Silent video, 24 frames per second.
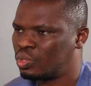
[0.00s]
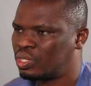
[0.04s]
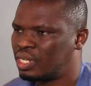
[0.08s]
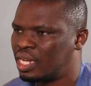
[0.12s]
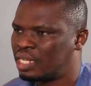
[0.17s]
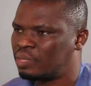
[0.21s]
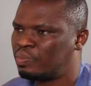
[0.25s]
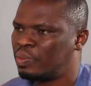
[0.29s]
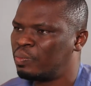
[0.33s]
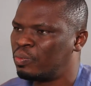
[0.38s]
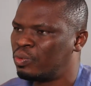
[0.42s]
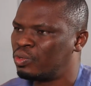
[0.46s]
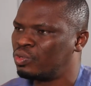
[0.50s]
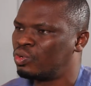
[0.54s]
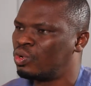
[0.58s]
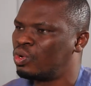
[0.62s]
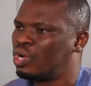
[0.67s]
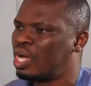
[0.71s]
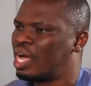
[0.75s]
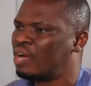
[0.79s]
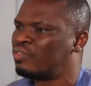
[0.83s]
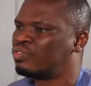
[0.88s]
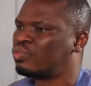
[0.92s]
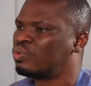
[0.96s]
So that people
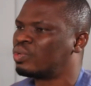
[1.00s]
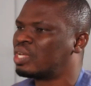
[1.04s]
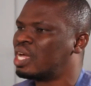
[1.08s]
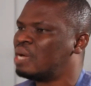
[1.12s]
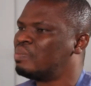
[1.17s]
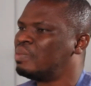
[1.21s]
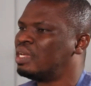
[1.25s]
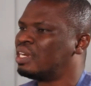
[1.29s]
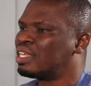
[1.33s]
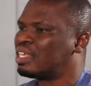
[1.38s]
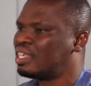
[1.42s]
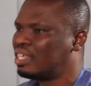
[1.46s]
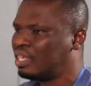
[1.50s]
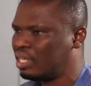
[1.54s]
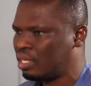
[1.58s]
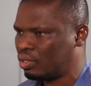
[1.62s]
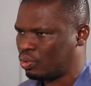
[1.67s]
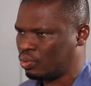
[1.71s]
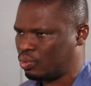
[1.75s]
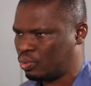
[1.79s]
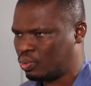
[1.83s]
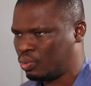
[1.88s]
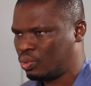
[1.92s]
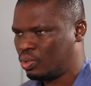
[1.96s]
don't have to come and
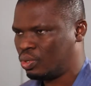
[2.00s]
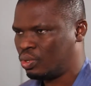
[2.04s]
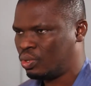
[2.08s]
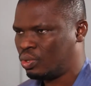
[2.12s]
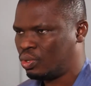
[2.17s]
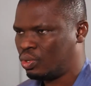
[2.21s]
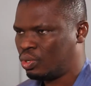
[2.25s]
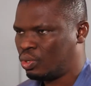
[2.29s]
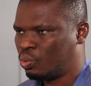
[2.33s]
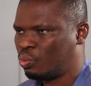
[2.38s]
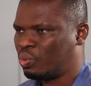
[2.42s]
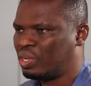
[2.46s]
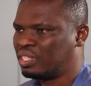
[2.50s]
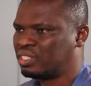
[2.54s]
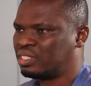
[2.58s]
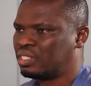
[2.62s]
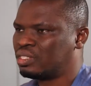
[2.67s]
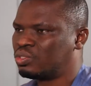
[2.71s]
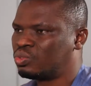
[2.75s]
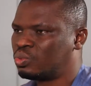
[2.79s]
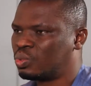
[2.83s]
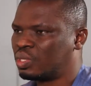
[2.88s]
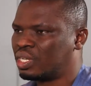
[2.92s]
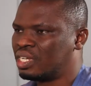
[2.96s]
queue
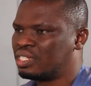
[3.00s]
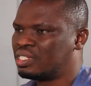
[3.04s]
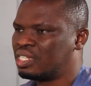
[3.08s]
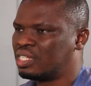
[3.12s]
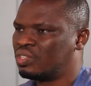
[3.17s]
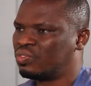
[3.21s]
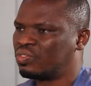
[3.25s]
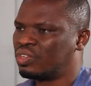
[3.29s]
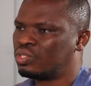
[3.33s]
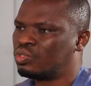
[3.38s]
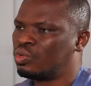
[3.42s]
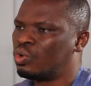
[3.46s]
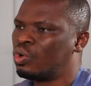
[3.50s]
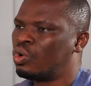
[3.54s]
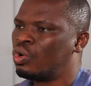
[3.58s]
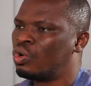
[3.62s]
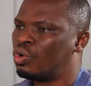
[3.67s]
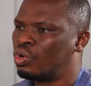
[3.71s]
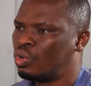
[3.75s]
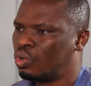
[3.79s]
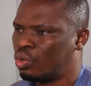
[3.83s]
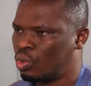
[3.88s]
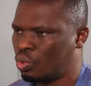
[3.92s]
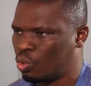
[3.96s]
waiting to get certificate
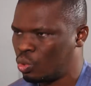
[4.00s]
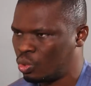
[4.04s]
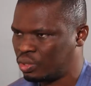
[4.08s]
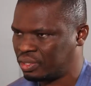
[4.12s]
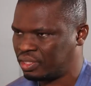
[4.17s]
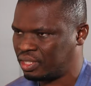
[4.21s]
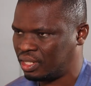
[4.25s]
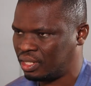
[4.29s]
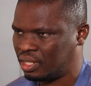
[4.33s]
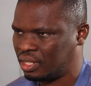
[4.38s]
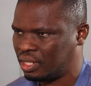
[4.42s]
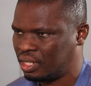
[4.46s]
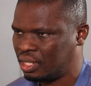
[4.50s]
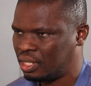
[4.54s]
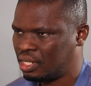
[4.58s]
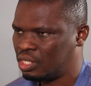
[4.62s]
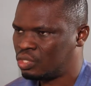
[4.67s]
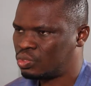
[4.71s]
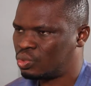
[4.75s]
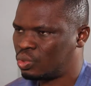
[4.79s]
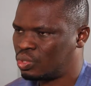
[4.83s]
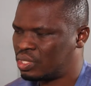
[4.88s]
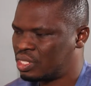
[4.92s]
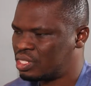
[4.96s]
whole day.
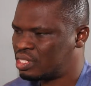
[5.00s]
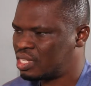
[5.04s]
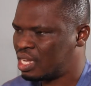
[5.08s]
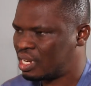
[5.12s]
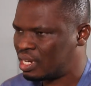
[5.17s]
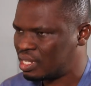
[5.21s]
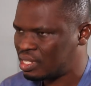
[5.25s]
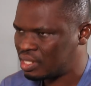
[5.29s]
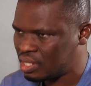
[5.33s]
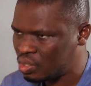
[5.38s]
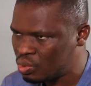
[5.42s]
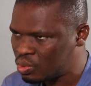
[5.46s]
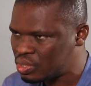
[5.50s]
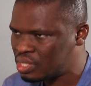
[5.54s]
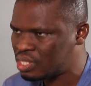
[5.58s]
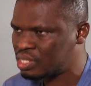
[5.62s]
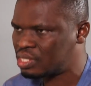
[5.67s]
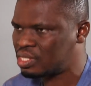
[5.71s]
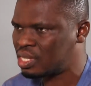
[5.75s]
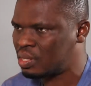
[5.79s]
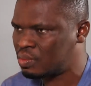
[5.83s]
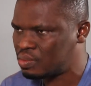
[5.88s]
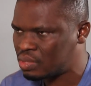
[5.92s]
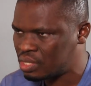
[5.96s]
So these are the new
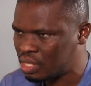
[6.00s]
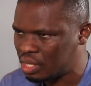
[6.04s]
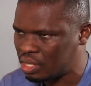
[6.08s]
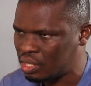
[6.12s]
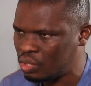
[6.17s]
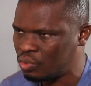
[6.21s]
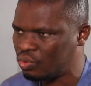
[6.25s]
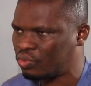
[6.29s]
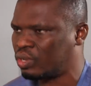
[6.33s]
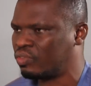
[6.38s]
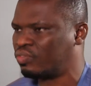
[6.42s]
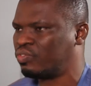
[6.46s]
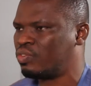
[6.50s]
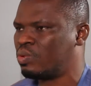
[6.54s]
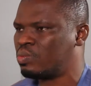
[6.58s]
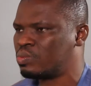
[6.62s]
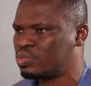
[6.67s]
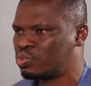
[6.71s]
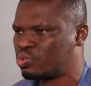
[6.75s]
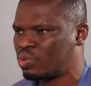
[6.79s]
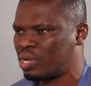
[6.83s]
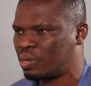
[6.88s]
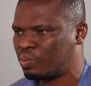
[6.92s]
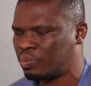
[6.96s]
systems and new
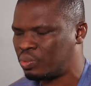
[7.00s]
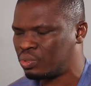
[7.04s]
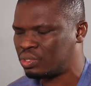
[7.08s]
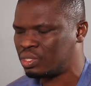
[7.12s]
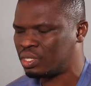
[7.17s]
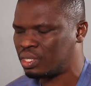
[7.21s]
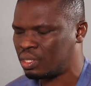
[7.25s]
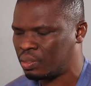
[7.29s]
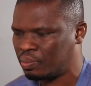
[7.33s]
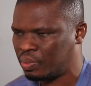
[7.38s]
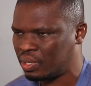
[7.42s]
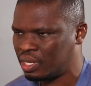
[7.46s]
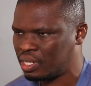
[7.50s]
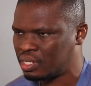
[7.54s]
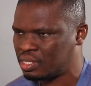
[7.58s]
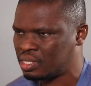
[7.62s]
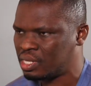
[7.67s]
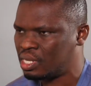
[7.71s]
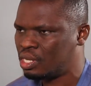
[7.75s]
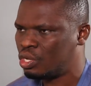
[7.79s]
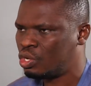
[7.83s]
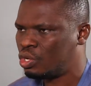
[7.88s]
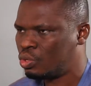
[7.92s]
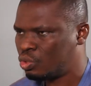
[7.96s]
reforms we are putting in
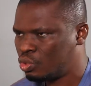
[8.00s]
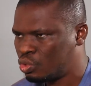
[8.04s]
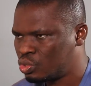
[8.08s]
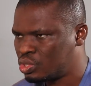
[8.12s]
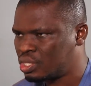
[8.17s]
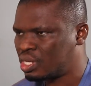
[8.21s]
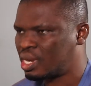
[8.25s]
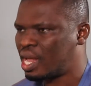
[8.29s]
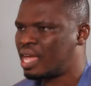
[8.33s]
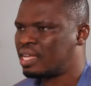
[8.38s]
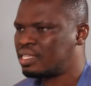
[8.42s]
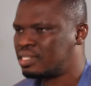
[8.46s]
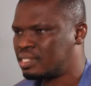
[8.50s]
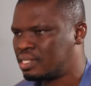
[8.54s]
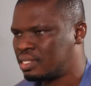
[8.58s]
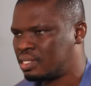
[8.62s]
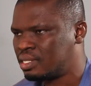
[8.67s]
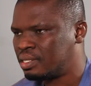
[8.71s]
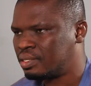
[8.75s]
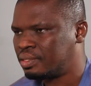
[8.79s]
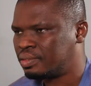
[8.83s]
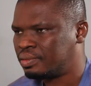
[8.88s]
place using IT.